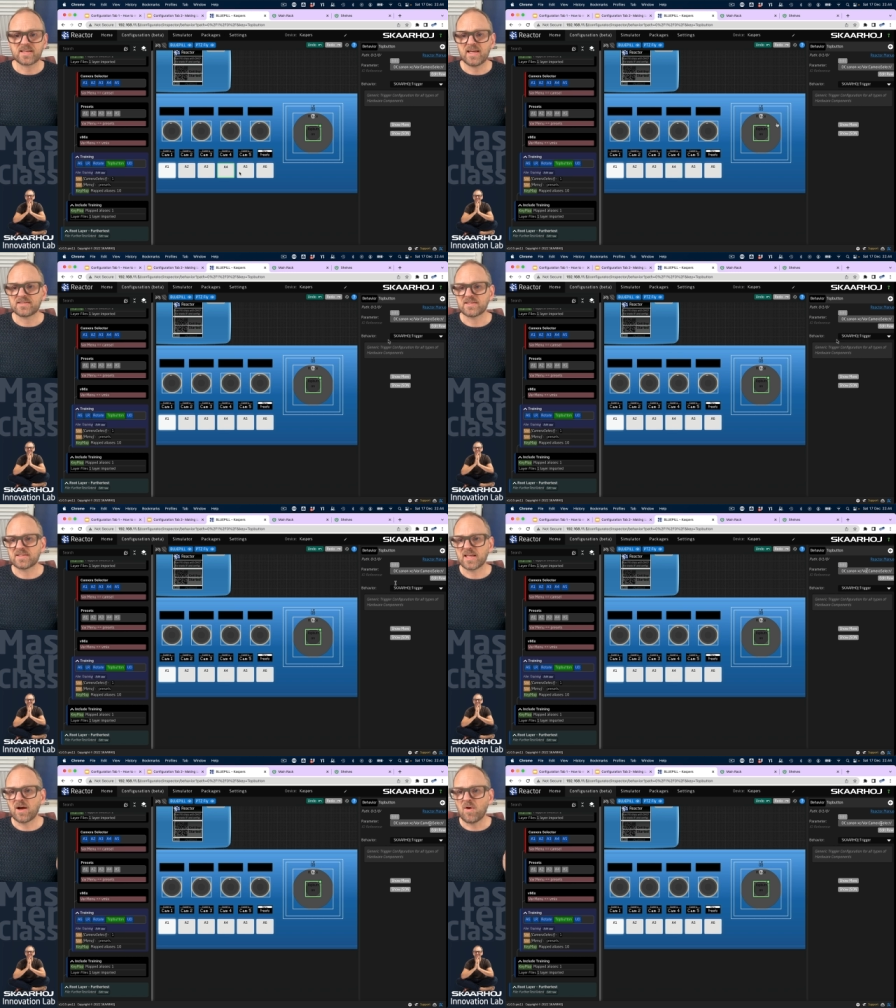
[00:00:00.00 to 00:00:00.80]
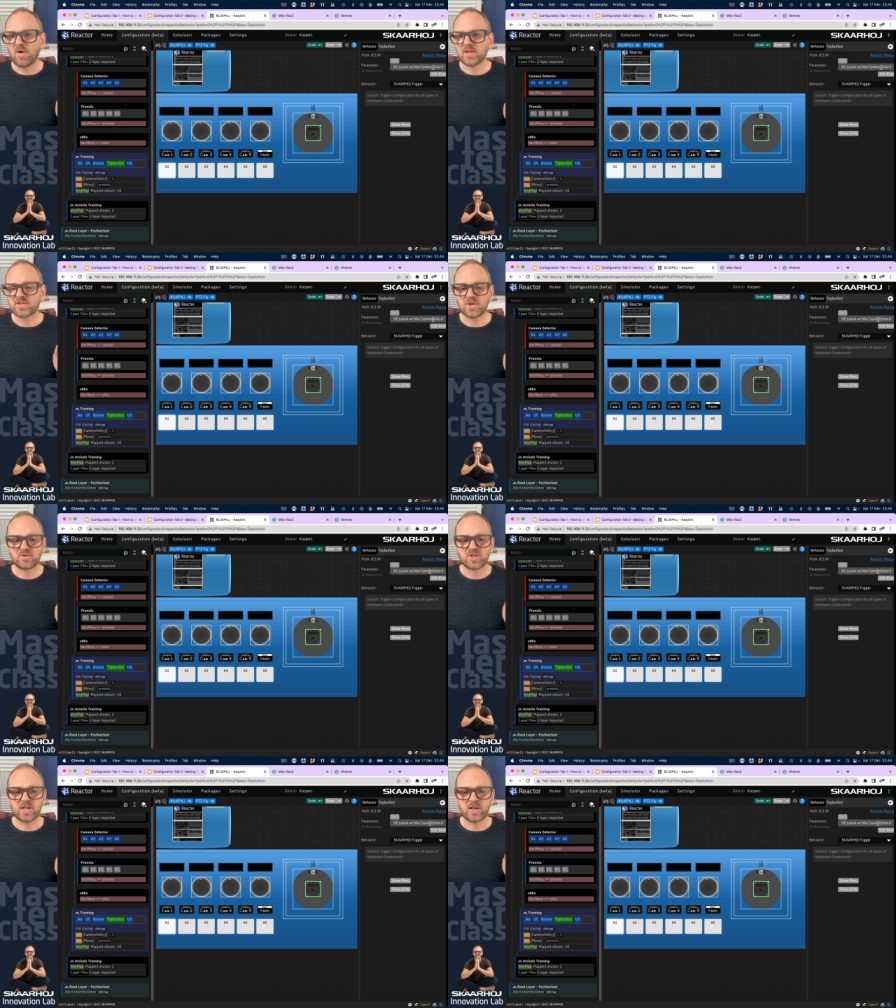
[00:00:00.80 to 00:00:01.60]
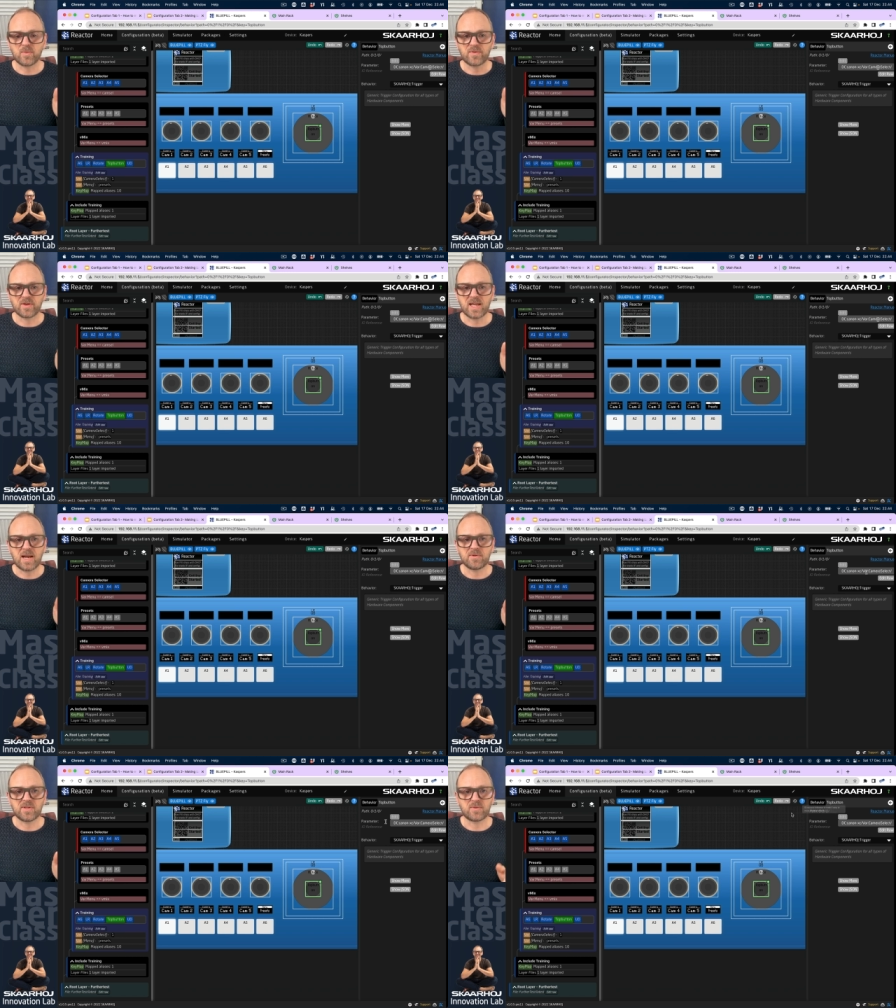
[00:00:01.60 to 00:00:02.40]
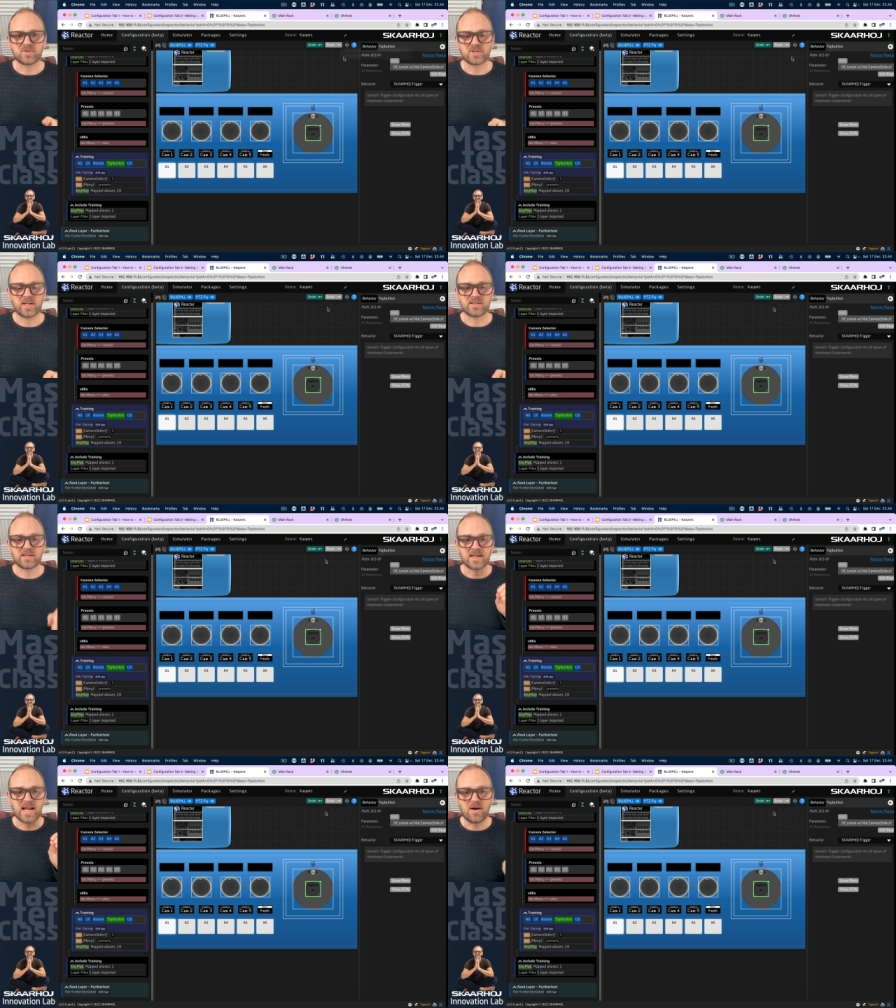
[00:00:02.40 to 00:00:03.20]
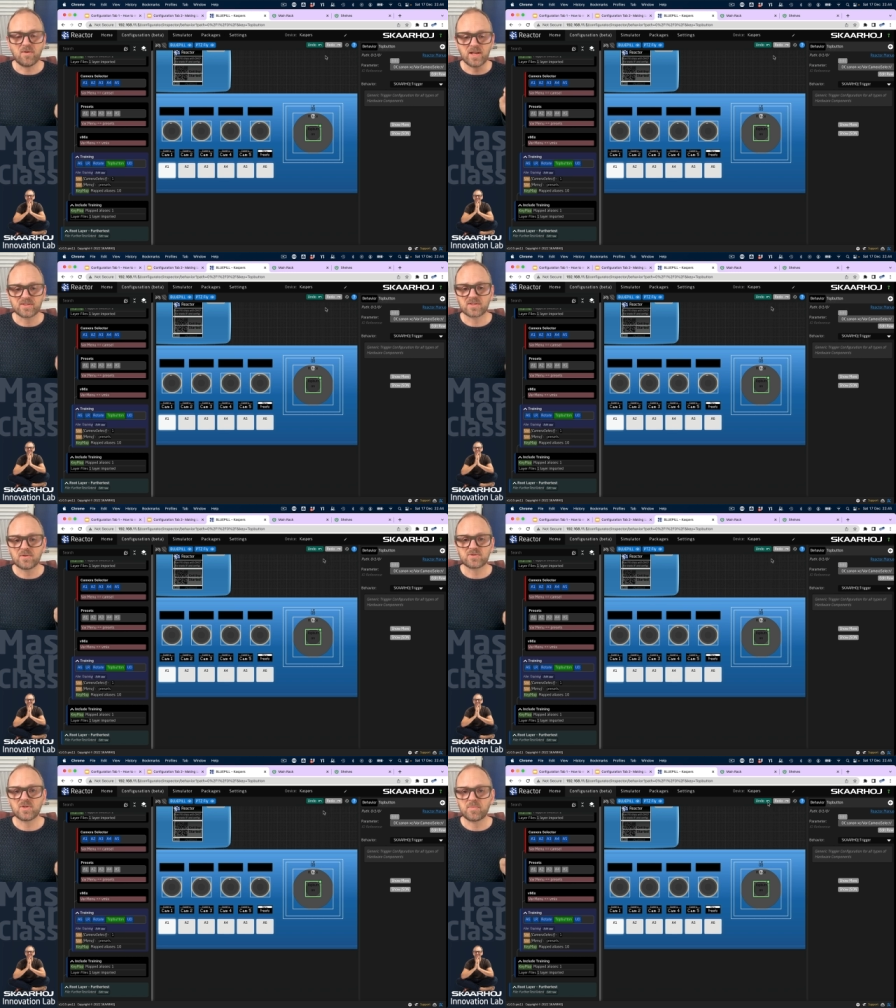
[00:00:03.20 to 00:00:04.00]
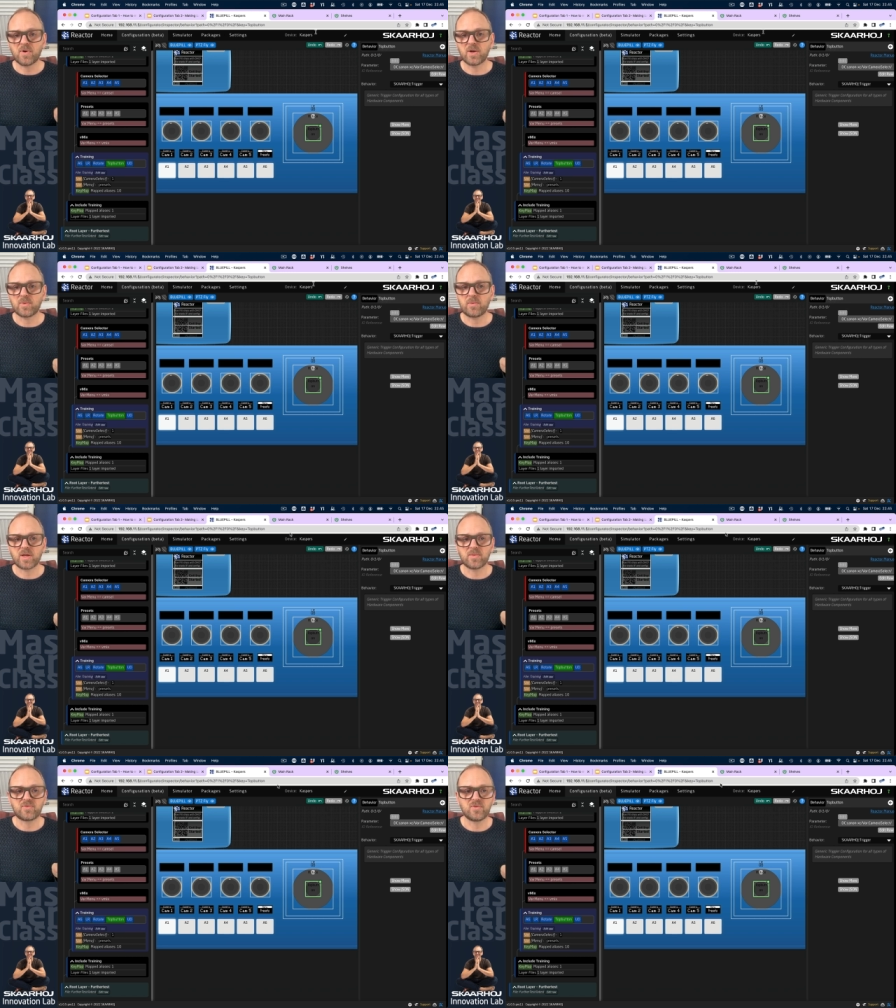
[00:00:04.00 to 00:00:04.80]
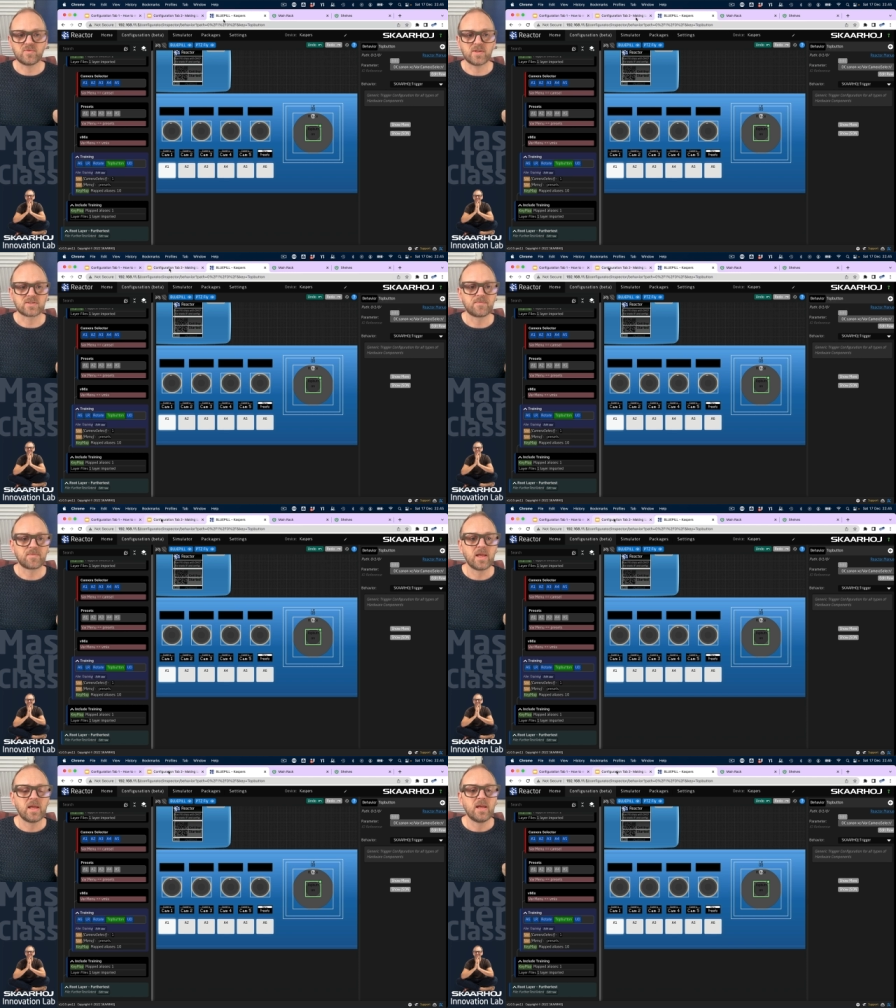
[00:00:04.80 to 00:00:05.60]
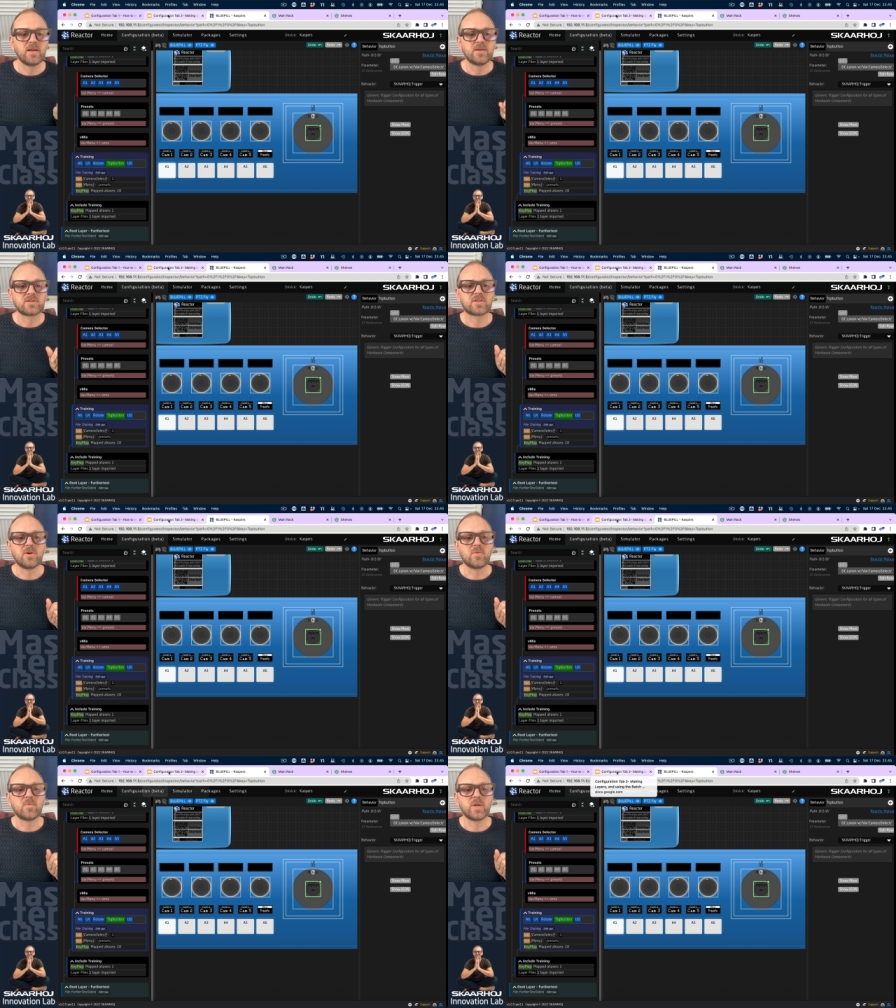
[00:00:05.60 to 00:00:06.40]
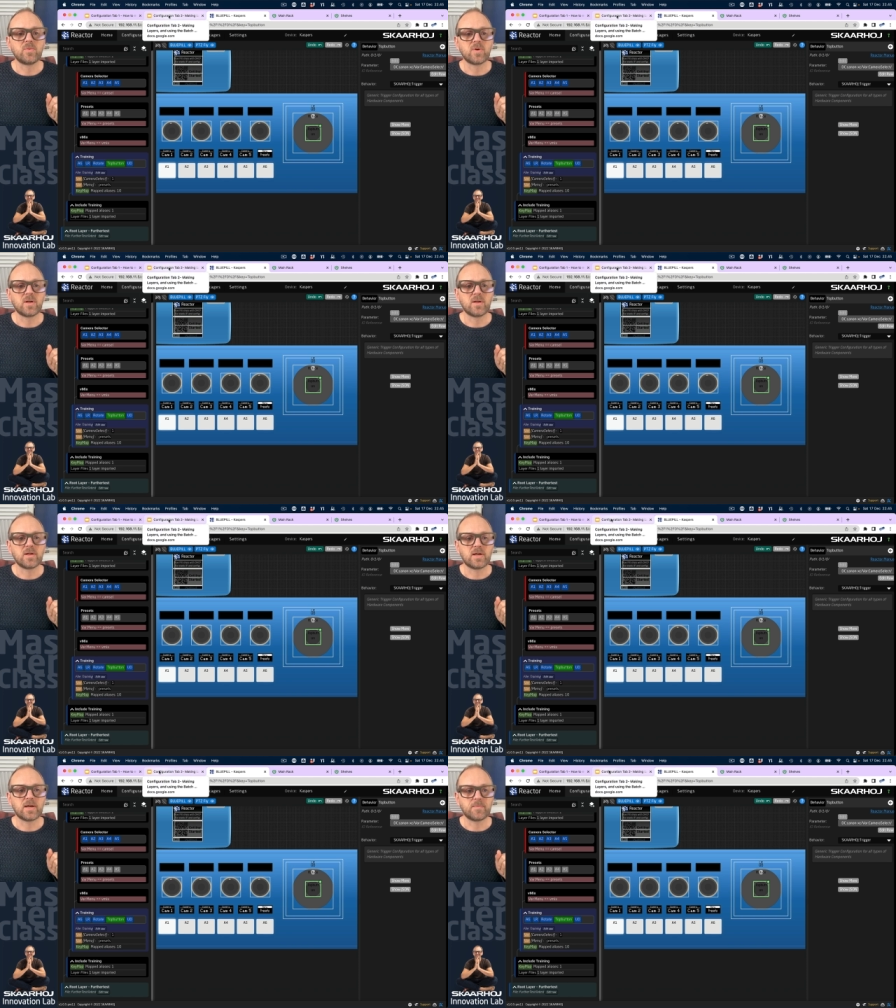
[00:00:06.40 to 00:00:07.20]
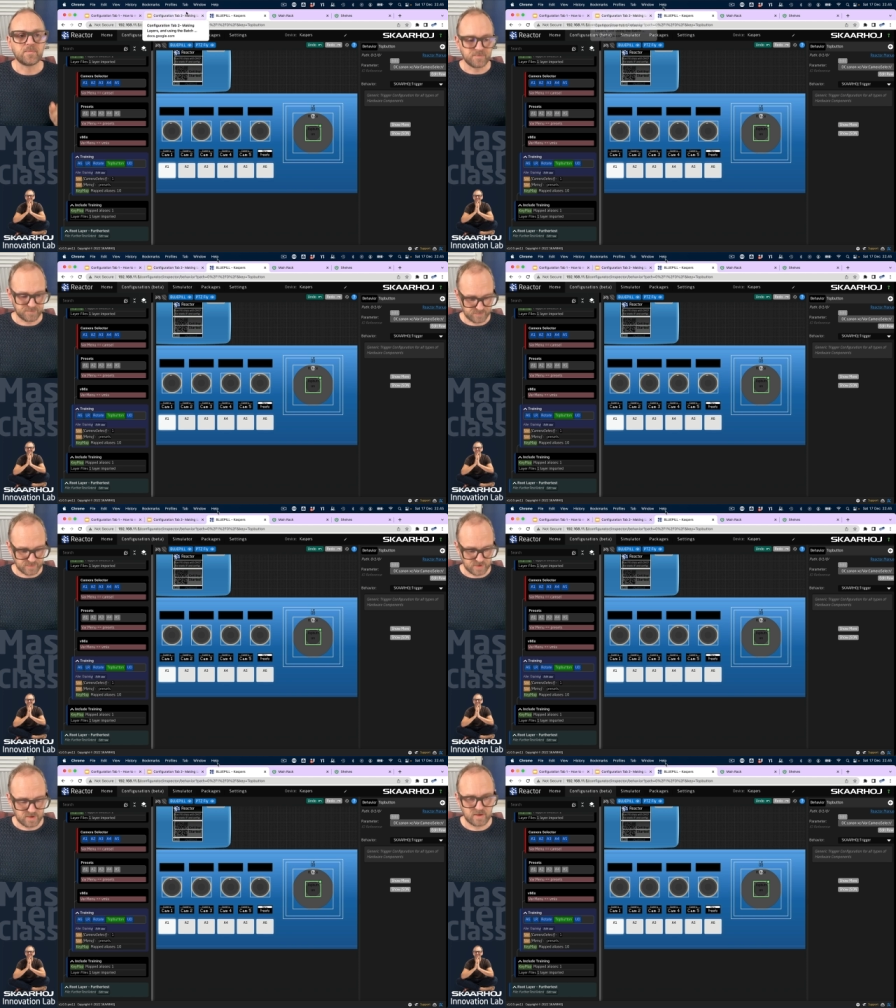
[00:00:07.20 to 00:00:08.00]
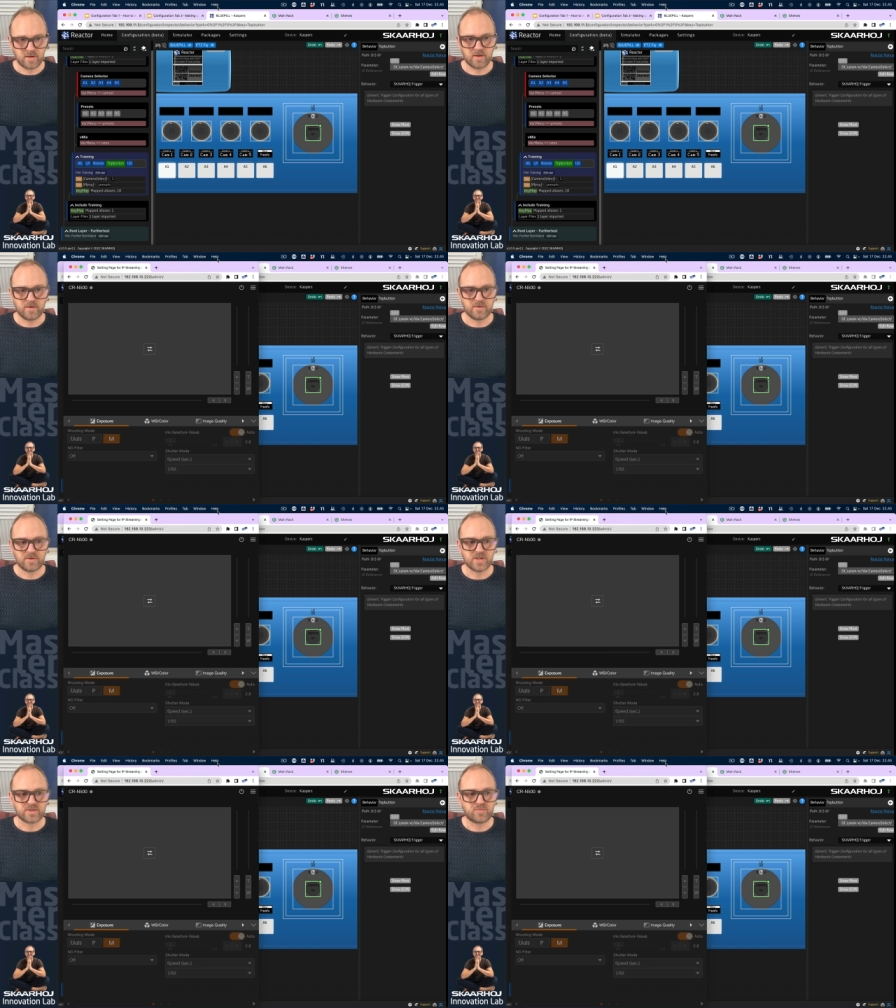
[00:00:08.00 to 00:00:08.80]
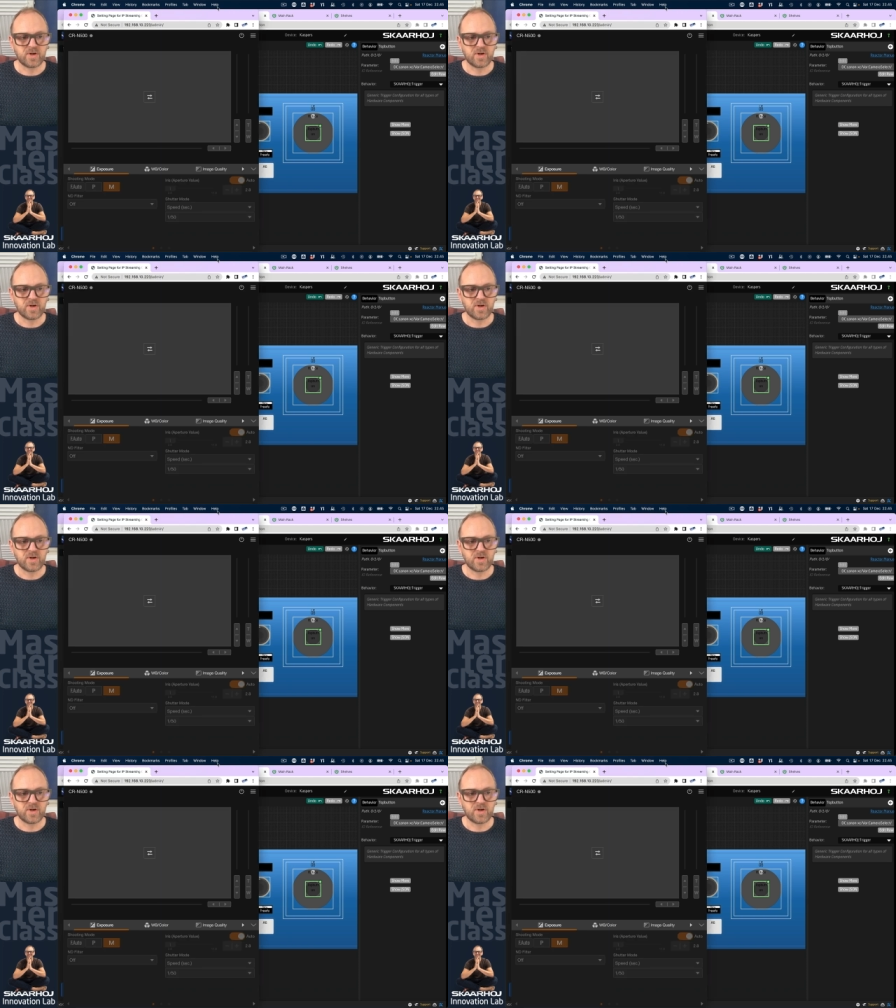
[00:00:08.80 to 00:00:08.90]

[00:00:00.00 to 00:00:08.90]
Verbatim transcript: cases, they are all associated with the camera that we selected. Now let's go to the point where we can prove this. So we will um, just